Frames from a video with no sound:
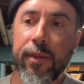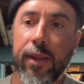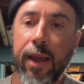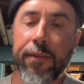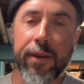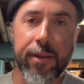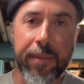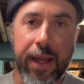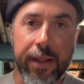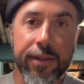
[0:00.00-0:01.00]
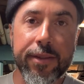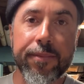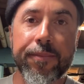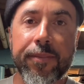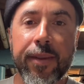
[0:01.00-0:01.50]
having the balance.
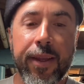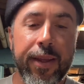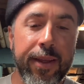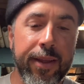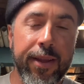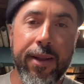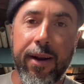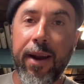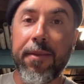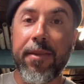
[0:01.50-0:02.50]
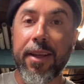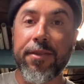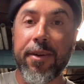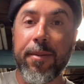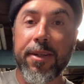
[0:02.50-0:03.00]
All right, thanks
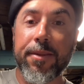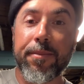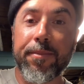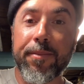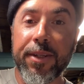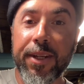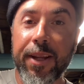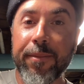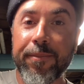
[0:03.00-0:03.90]
very much. Appreciate it.